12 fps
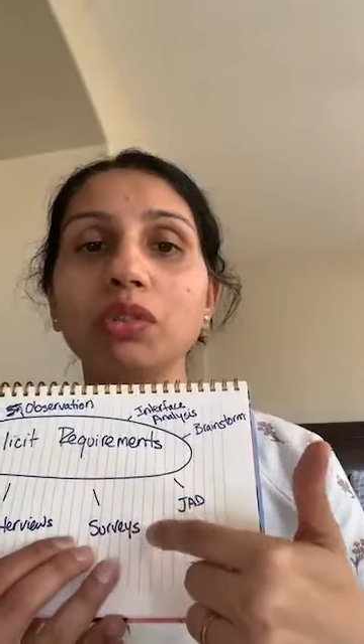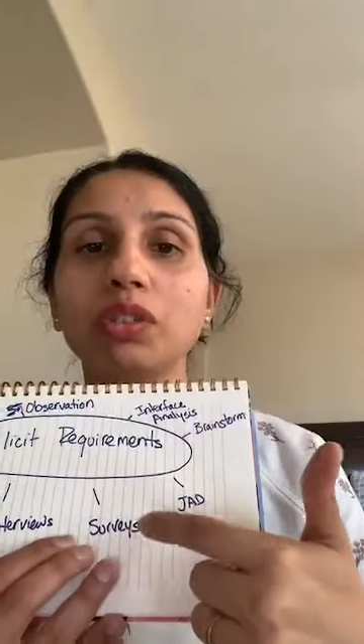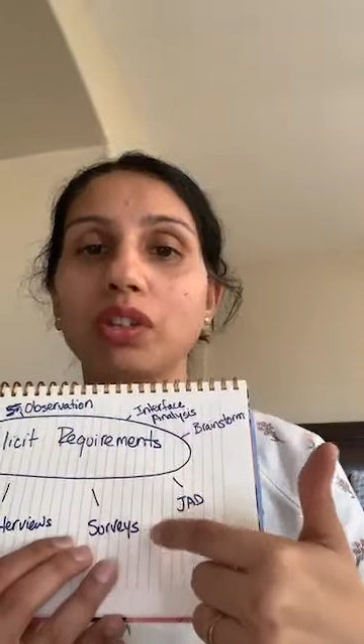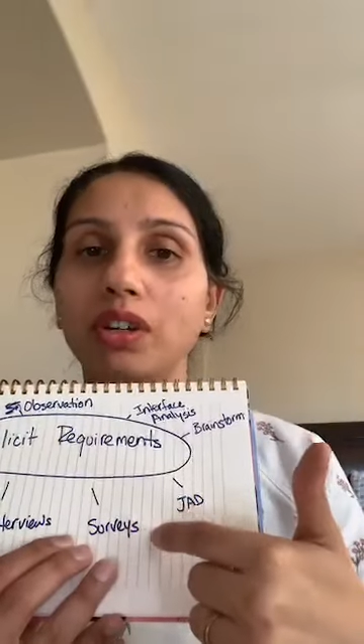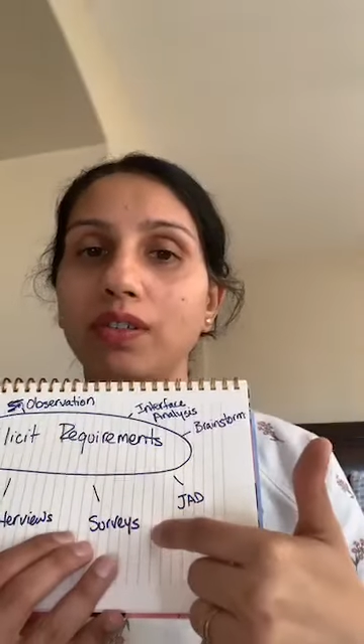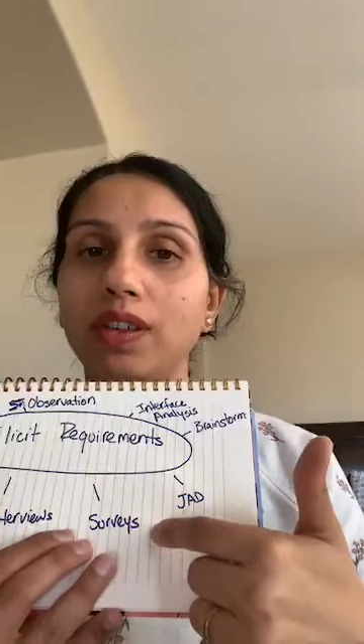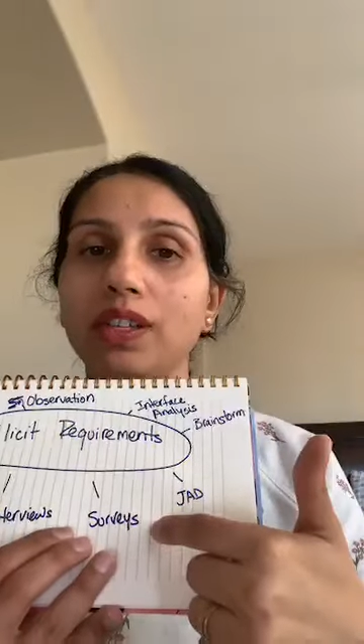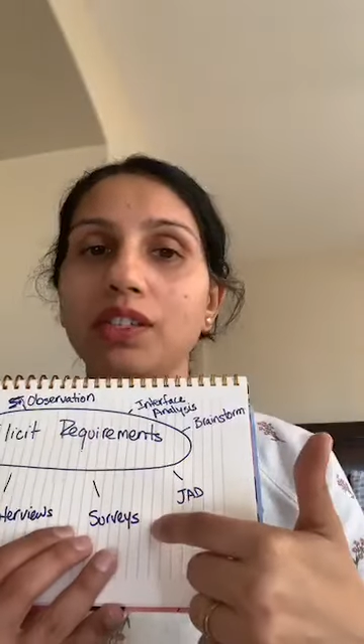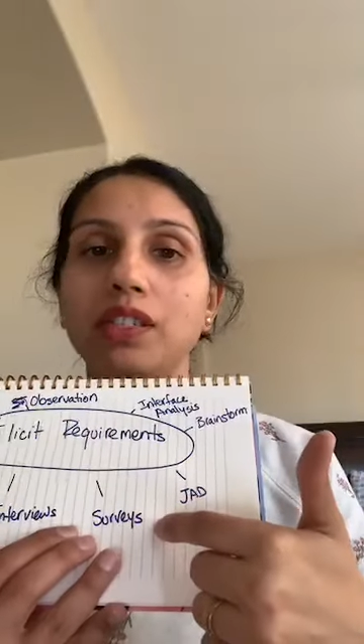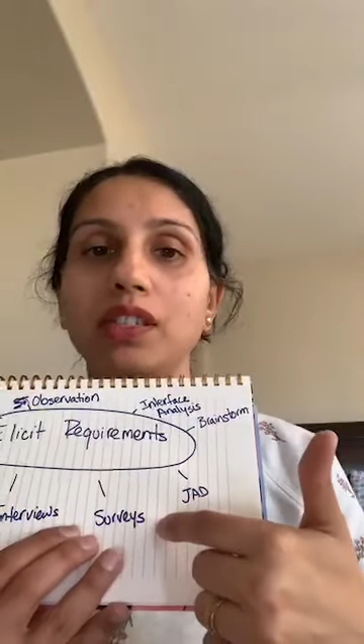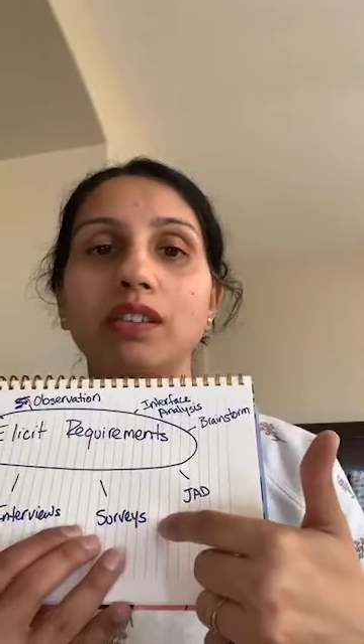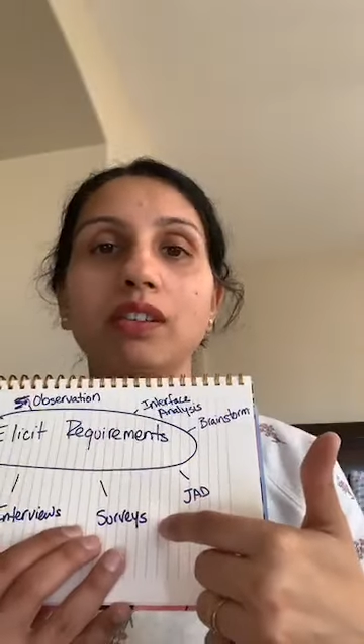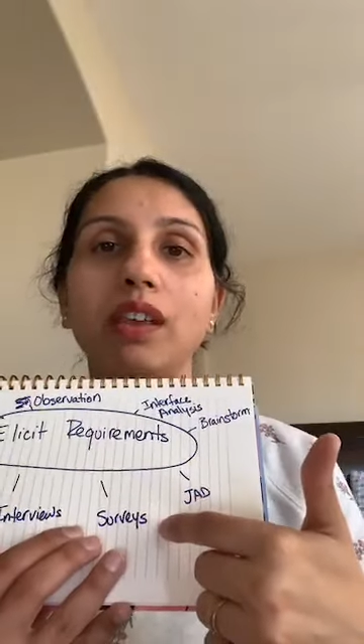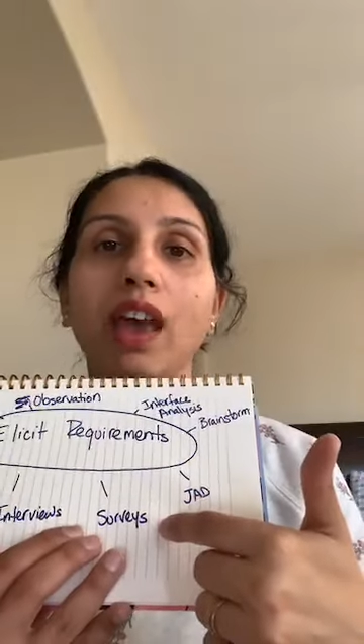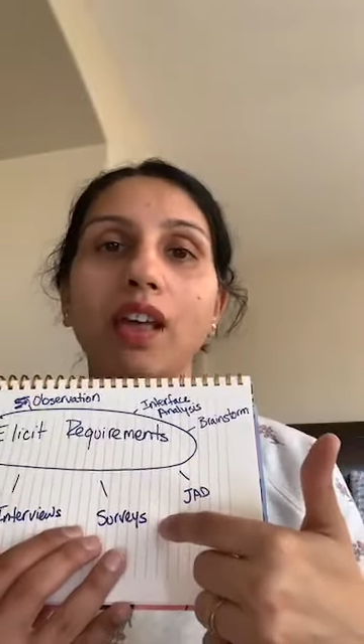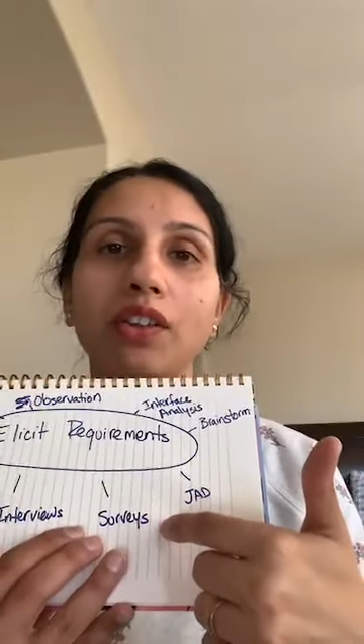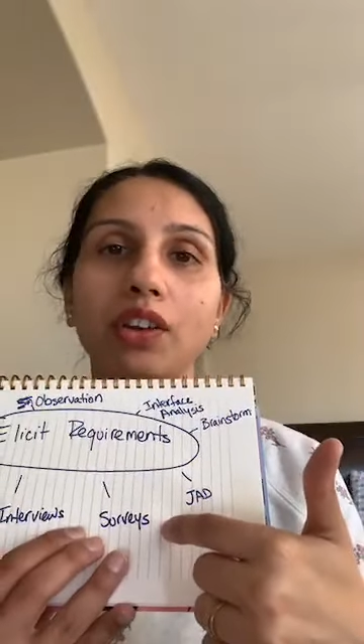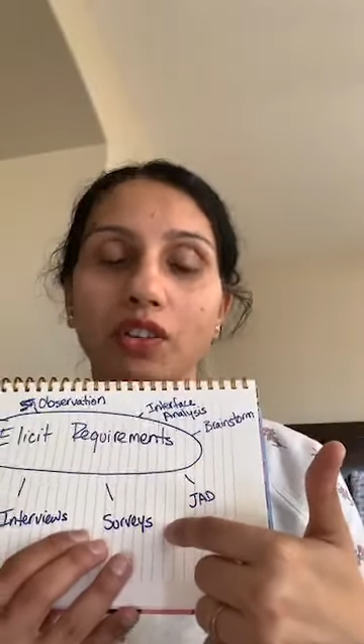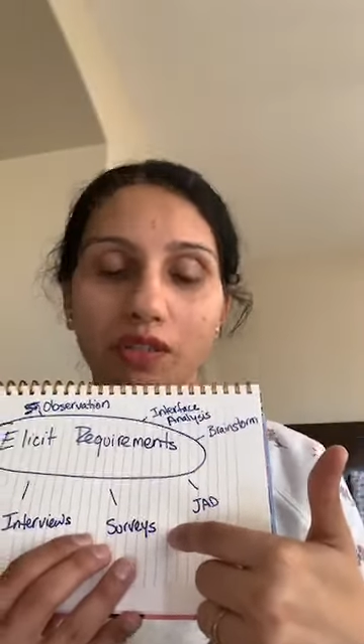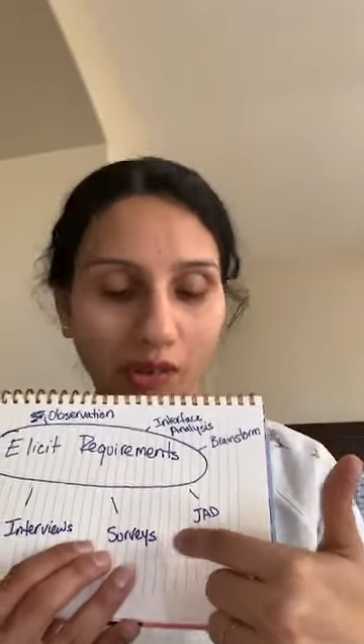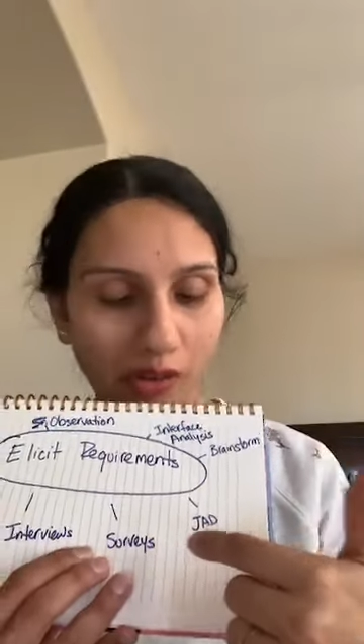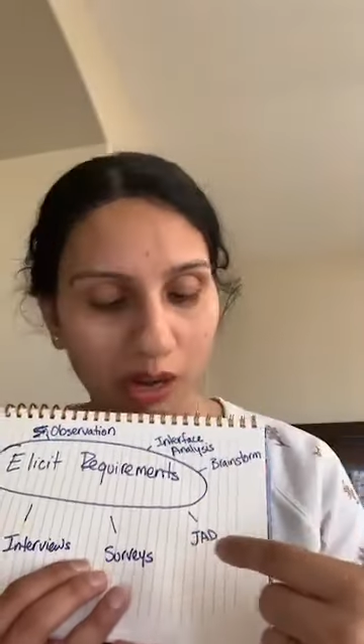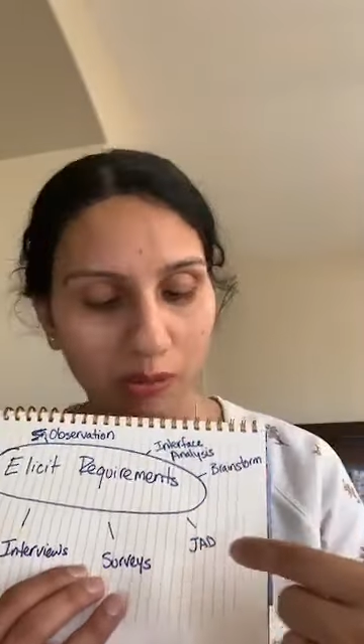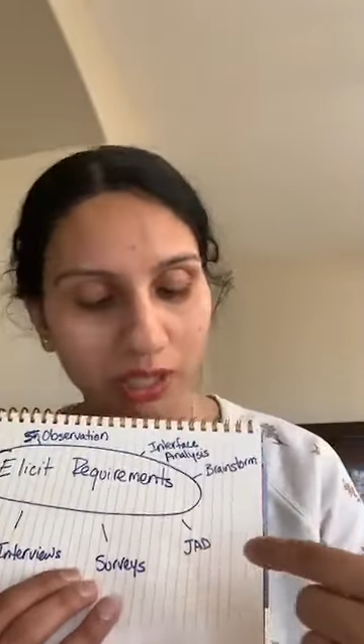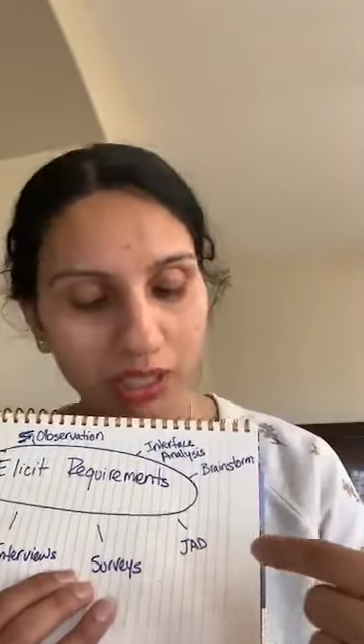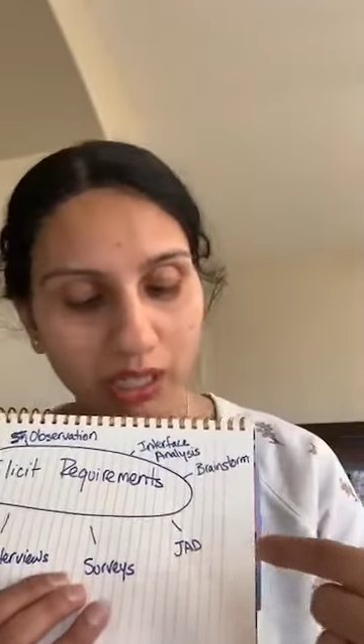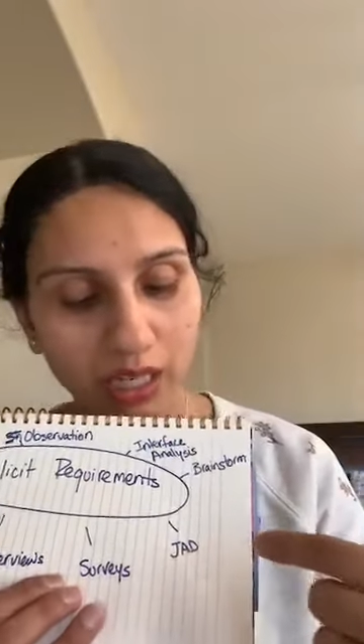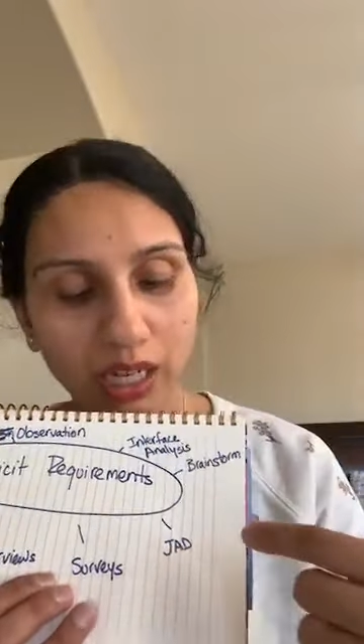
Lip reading: surveys to gather your requirements.